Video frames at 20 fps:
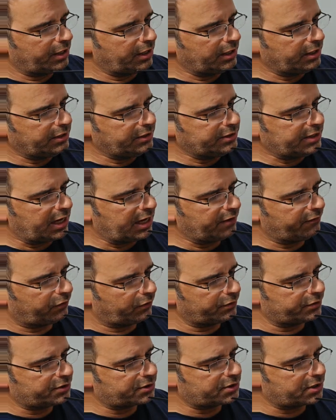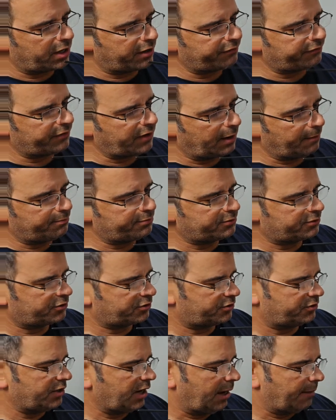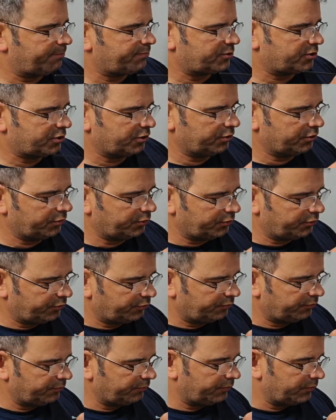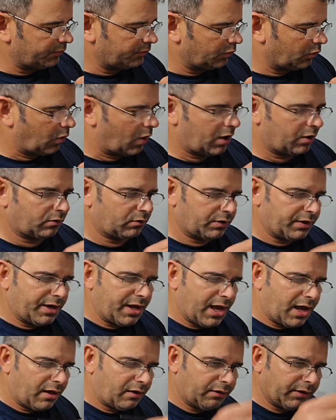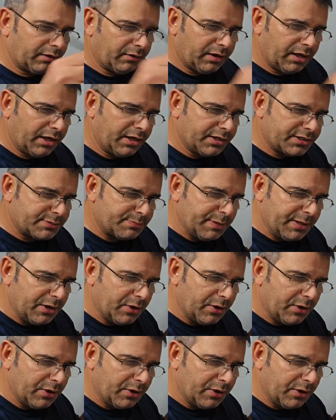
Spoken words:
naval stuff up to Guadalcanal, and it's been